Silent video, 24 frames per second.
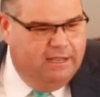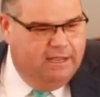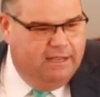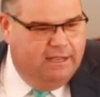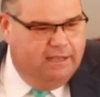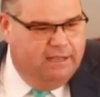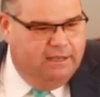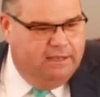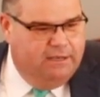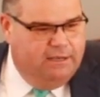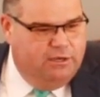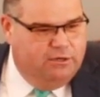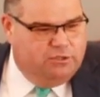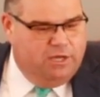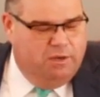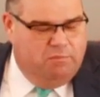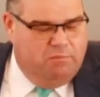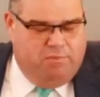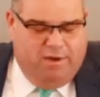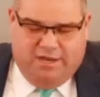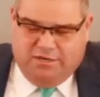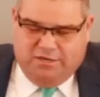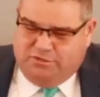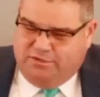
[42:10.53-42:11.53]
You said,
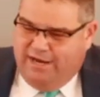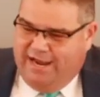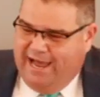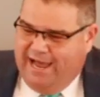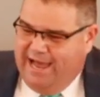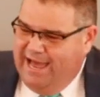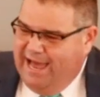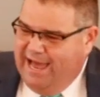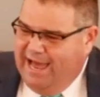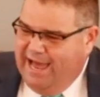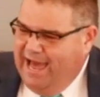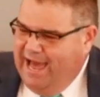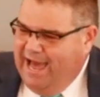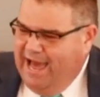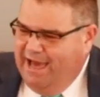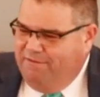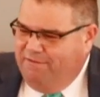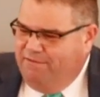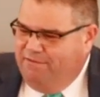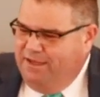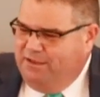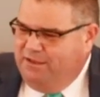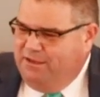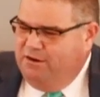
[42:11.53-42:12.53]
Pastor, I, I, I
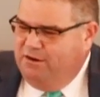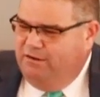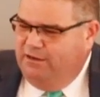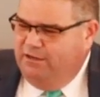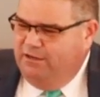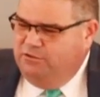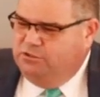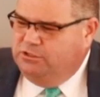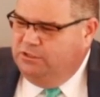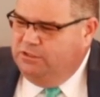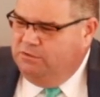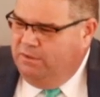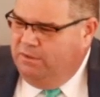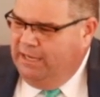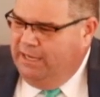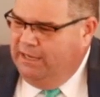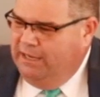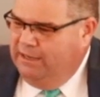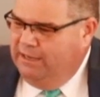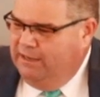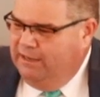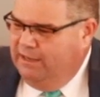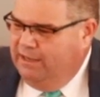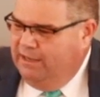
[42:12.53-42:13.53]
think you're losing me.
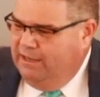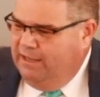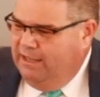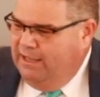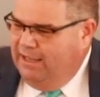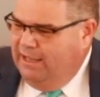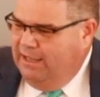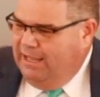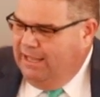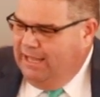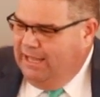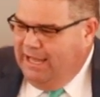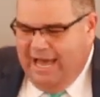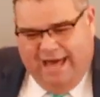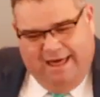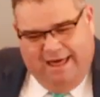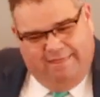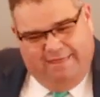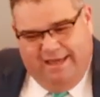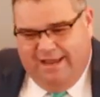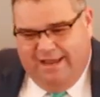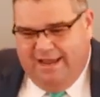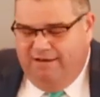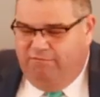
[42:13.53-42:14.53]
I
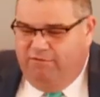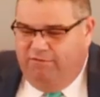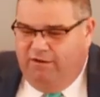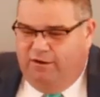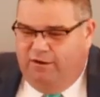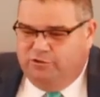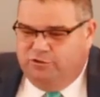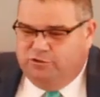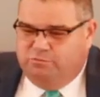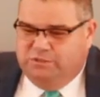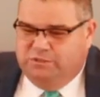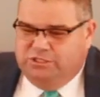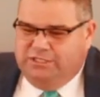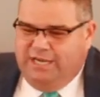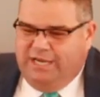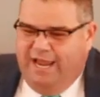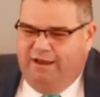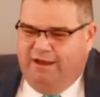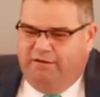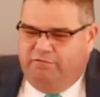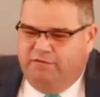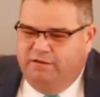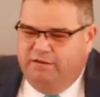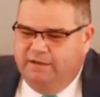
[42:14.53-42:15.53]
think I've lost
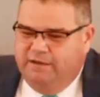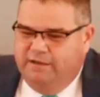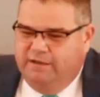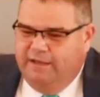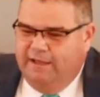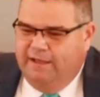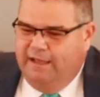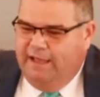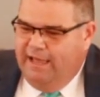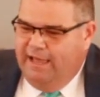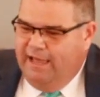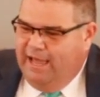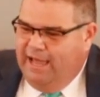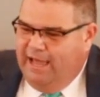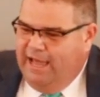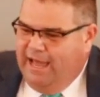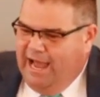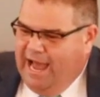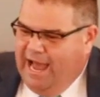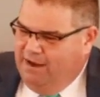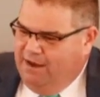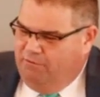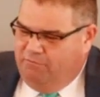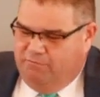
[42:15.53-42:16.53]
myself.
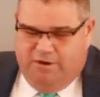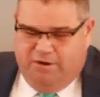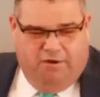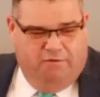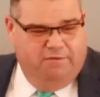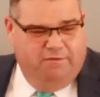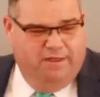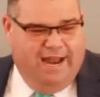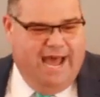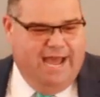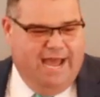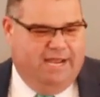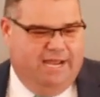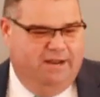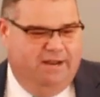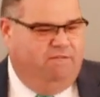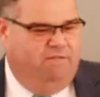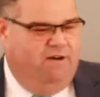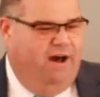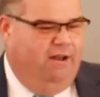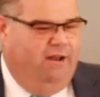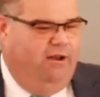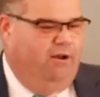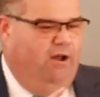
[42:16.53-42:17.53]
I don't know that I can
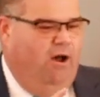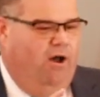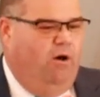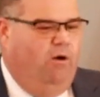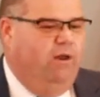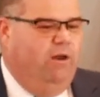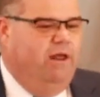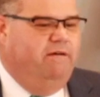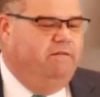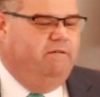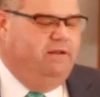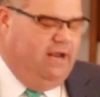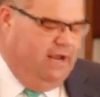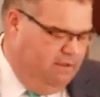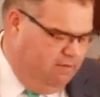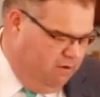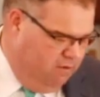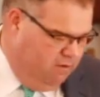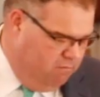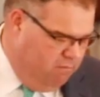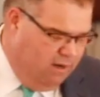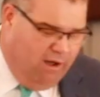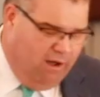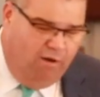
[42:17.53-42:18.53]
follow all of it either,
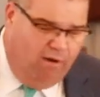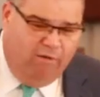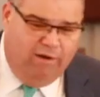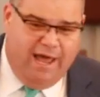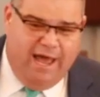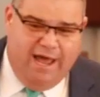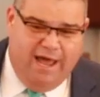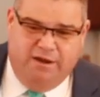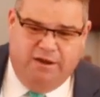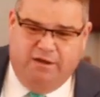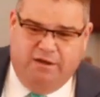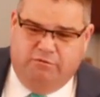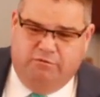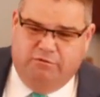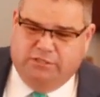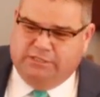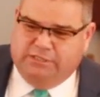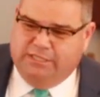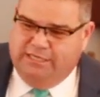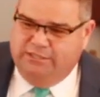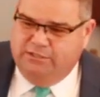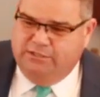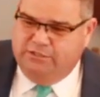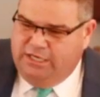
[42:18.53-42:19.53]
but all I know is
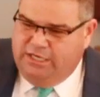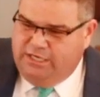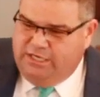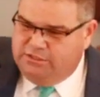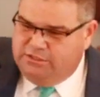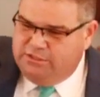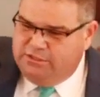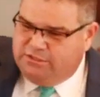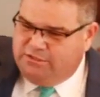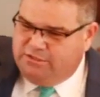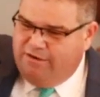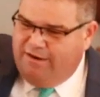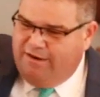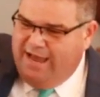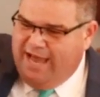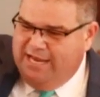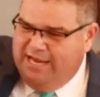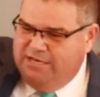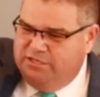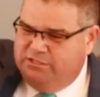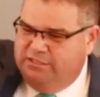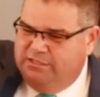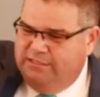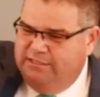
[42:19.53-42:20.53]
that Jesus
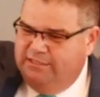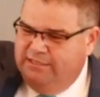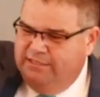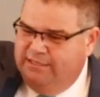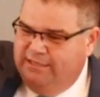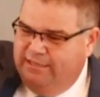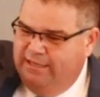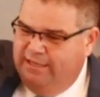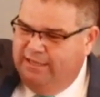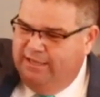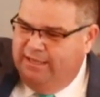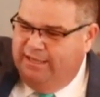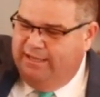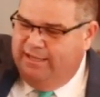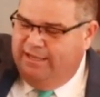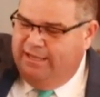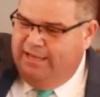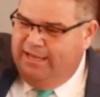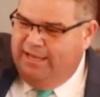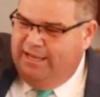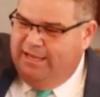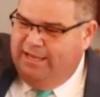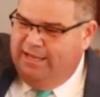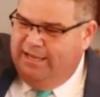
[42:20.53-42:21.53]
Christ
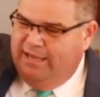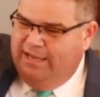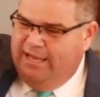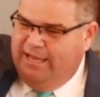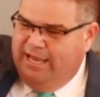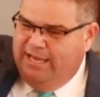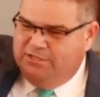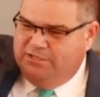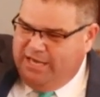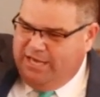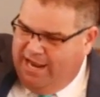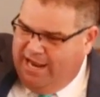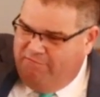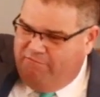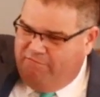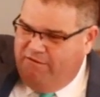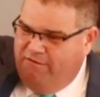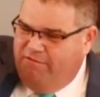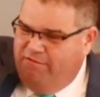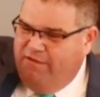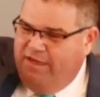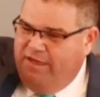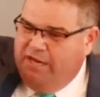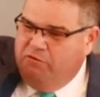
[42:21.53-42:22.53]
is everything